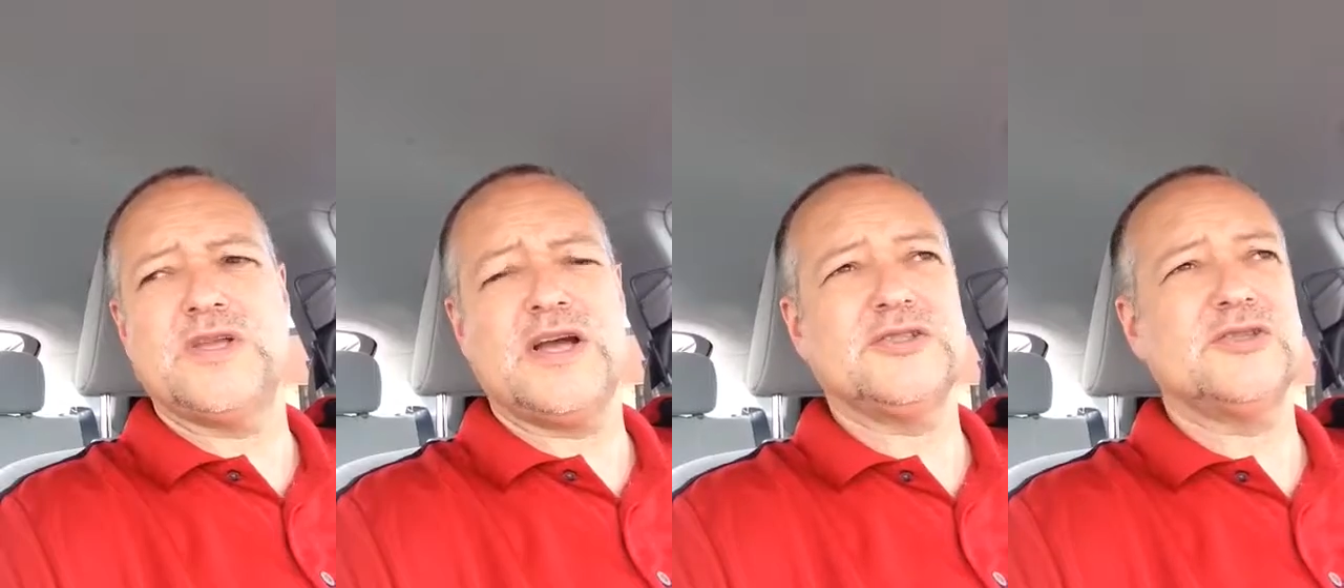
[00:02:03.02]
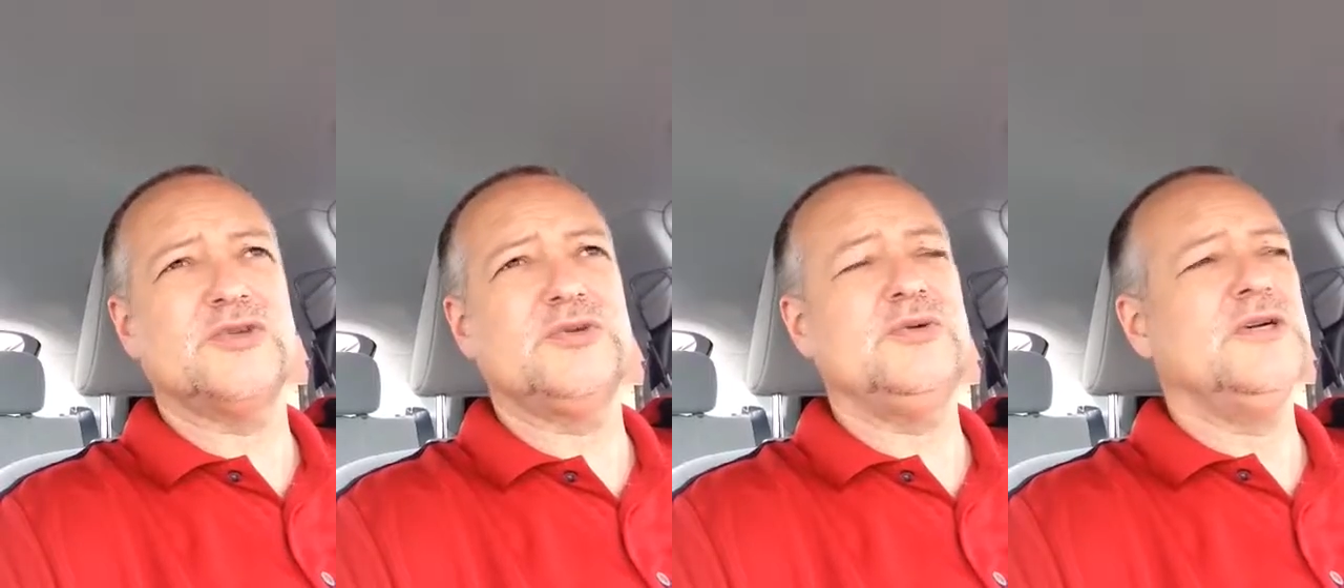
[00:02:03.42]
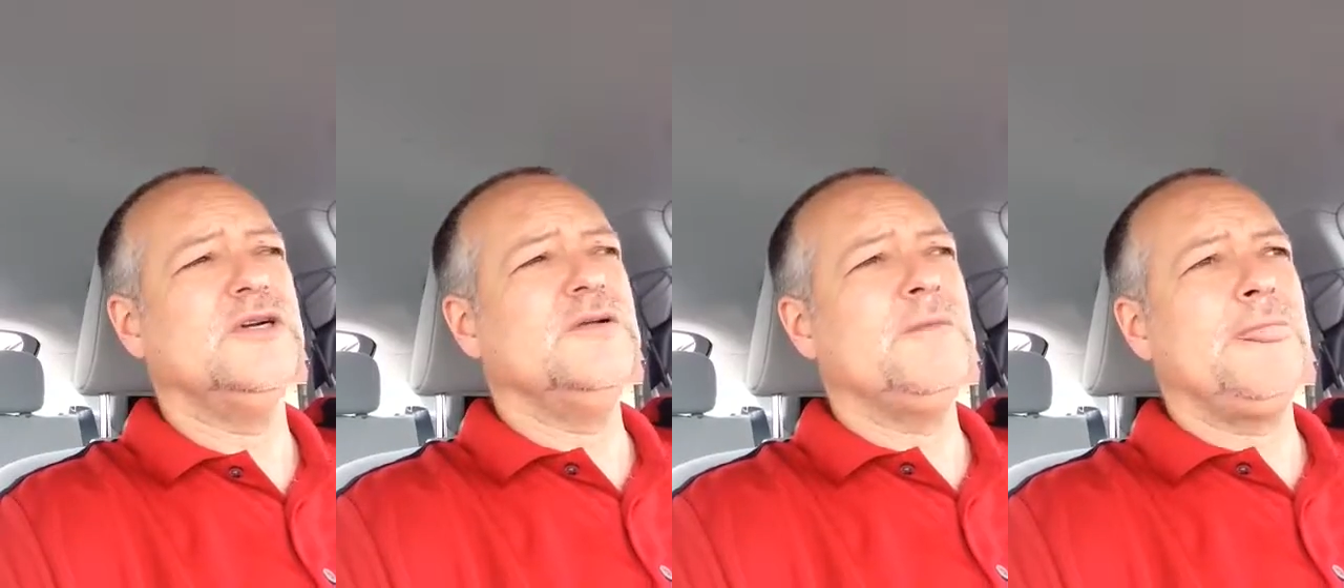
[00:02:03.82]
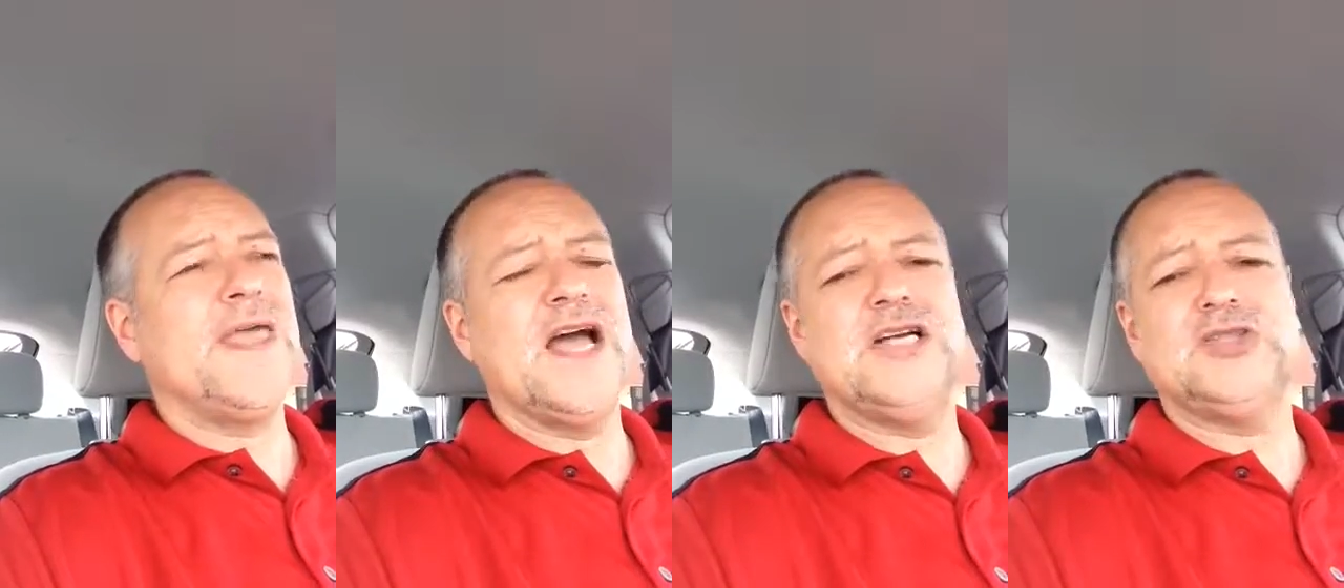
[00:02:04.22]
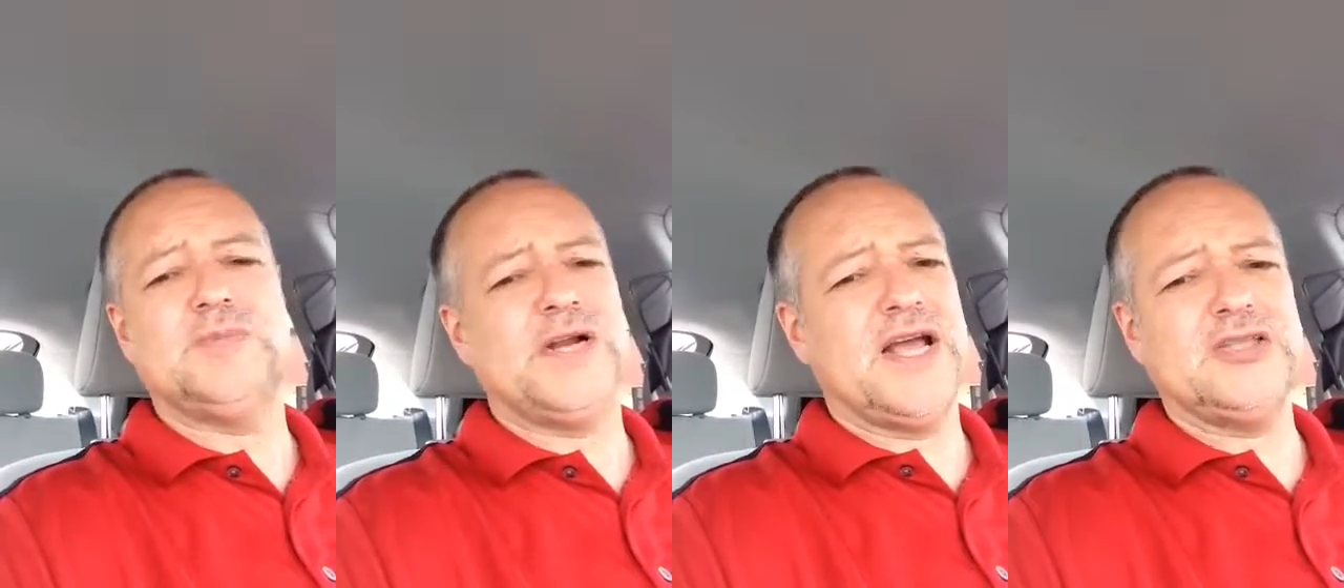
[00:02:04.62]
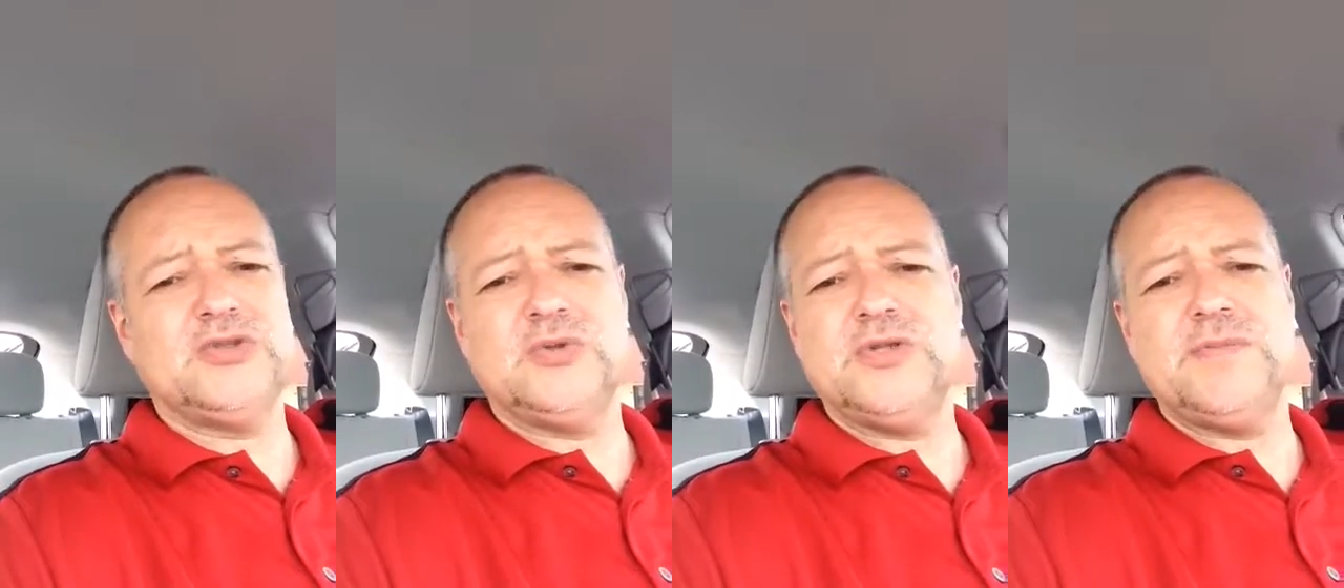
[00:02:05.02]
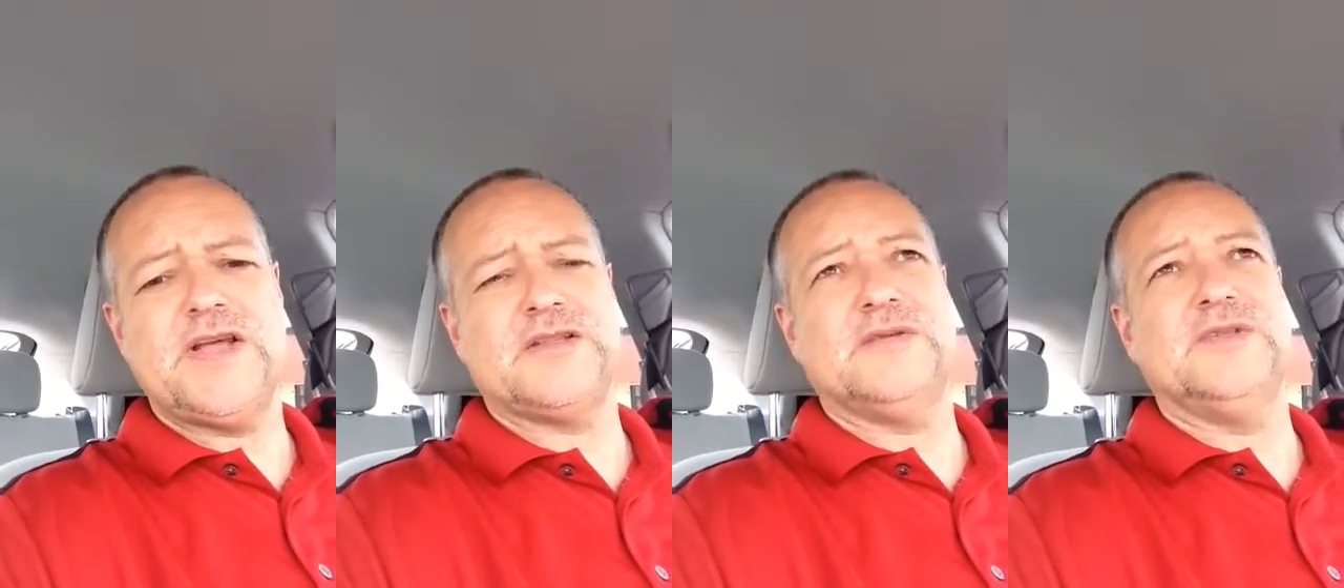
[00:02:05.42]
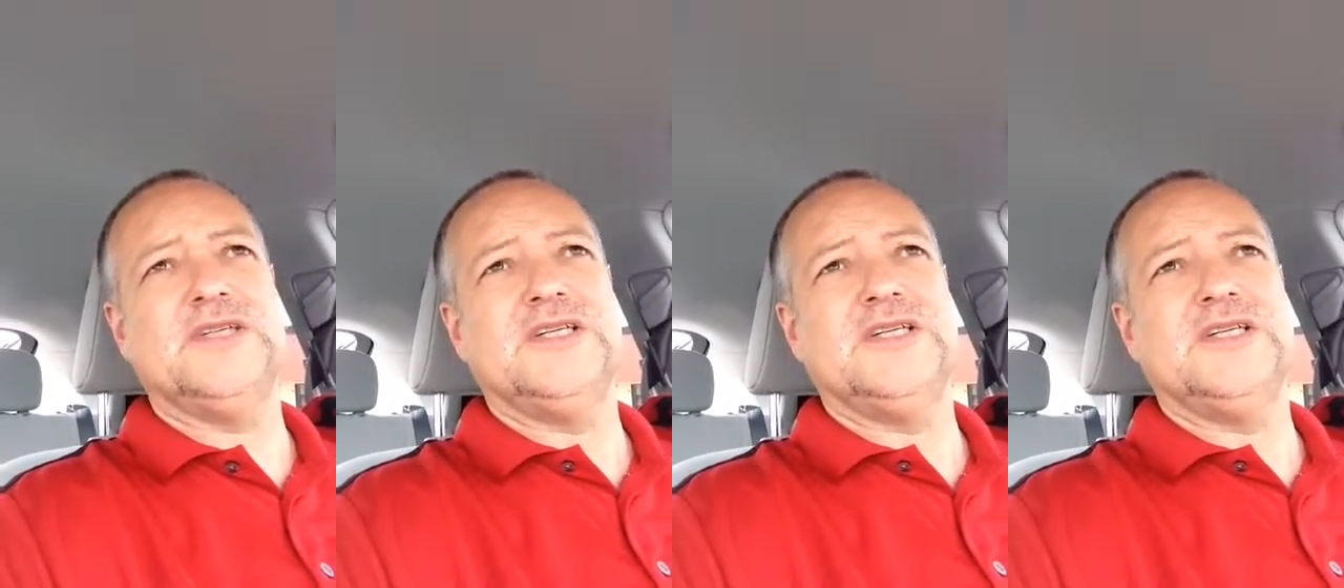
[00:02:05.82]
1002 as you're doing the method,